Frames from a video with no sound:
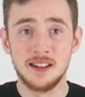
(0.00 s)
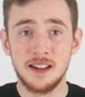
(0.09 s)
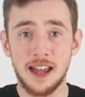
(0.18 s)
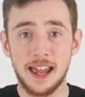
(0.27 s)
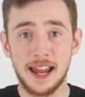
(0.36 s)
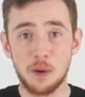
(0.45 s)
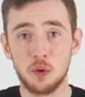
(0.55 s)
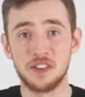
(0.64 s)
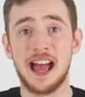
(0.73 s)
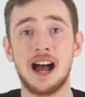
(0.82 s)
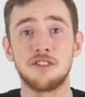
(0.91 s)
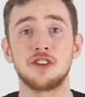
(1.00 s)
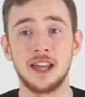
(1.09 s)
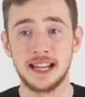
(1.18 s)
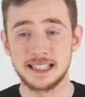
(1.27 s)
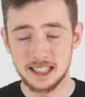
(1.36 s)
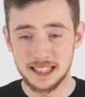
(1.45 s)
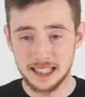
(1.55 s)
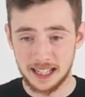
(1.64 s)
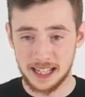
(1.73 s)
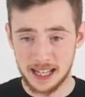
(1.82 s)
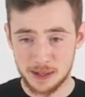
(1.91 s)
what the aftertaste
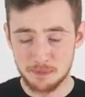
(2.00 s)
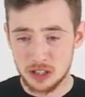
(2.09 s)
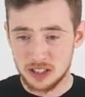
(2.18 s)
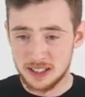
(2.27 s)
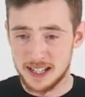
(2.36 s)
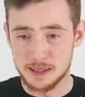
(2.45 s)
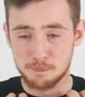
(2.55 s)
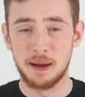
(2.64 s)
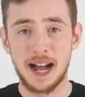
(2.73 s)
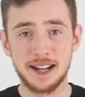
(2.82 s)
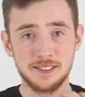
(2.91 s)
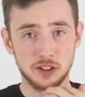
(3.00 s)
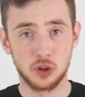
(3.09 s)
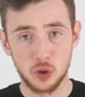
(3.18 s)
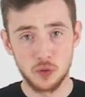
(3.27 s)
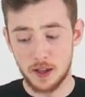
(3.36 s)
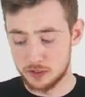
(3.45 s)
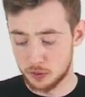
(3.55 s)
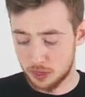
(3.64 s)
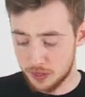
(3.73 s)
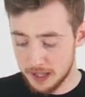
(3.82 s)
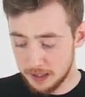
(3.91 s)
like, is it bad, is it good, that
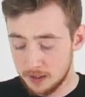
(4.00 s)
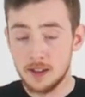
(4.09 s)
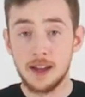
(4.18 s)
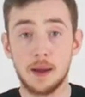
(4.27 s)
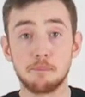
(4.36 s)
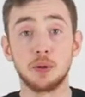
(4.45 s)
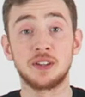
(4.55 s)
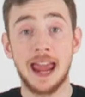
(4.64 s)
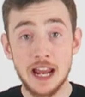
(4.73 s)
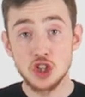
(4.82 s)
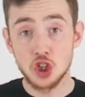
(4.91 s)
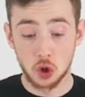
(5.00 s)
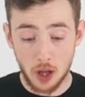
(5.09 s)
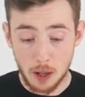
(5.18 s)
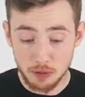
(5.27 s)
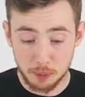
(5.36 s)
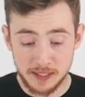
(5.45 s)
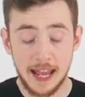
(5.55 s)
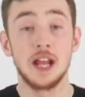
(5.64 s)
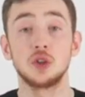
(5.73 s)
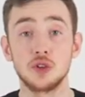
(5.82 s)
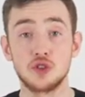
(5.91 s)
sort of thing. Potential, how much
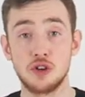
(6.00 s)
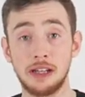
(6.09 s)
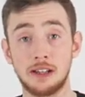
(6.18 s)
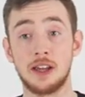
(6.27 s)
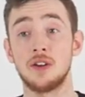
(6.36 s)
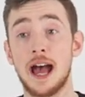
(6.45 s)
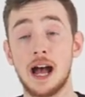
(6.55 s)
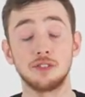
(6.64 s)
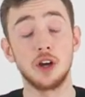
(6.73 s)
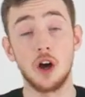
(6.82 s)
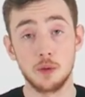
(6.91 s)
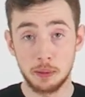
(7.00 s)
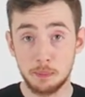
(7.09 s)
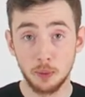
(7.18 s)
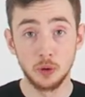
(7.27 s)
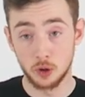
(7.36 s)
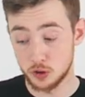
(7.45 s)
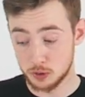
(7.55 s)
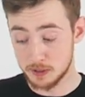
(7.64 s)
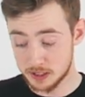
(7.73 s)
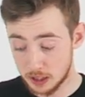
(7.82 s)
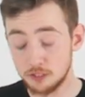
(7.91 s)
potential this drink can have to other people, not
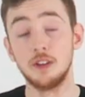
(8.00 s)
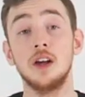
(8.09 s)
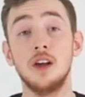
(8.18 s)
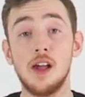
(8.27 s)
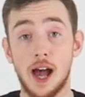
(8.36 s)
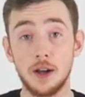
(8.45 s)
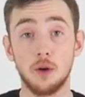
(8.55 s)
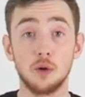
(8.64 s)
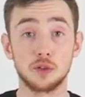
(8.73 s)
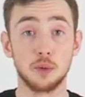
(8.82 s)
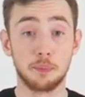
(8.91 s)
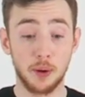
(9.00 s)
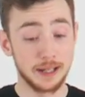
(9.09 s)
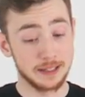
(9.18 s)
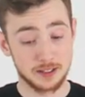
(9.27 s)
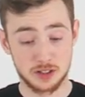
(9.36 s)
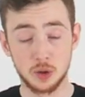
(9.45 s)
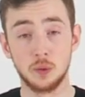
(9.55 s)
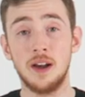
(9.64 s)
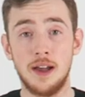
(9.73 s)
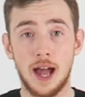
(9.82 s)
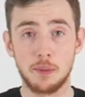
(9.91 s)
just myself. And also price.
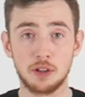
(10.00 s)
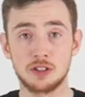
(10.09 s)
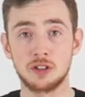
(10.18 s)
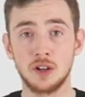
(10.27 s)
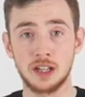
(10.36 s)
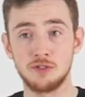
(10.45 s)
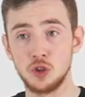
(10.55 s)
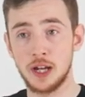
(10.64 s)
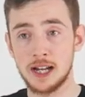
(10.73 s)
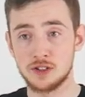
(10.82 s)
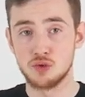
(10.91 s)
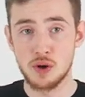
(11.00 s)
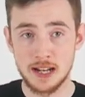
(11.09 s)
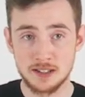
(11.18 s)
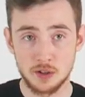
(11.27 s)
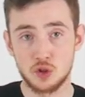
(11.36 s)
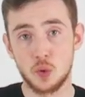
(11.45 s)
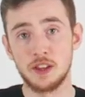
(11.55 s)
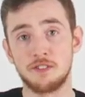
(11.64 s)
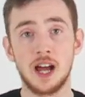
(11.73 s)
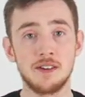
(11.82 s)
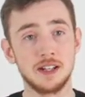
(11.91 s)
So I'm going to start giving you guys the ratings out of
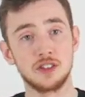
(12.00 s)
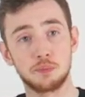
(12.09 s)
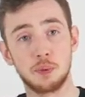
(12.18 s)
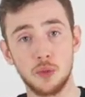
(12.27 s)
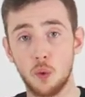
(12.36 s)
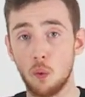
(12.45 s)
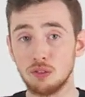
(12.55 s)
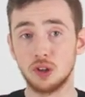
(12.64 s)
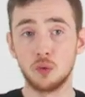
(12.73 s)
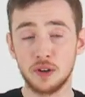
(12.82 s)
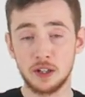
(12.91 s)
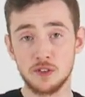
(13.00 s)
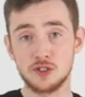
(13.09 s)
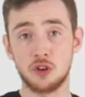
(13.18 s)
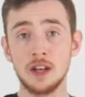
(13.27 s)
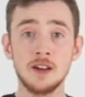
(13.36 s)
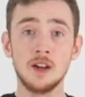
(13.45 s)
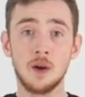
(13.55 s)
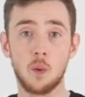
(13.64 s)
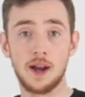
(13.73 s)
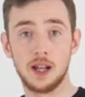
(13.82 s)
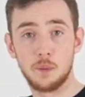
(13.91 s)
25 and then just put the overall rating on the screen
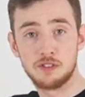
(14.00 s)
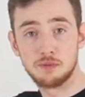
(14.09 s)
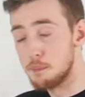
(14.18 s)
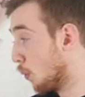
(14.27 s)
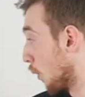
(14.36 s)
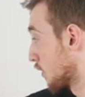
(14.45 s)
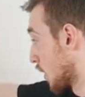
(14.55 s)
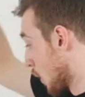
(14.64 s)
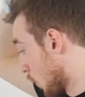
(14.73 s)
while I wait for my boards,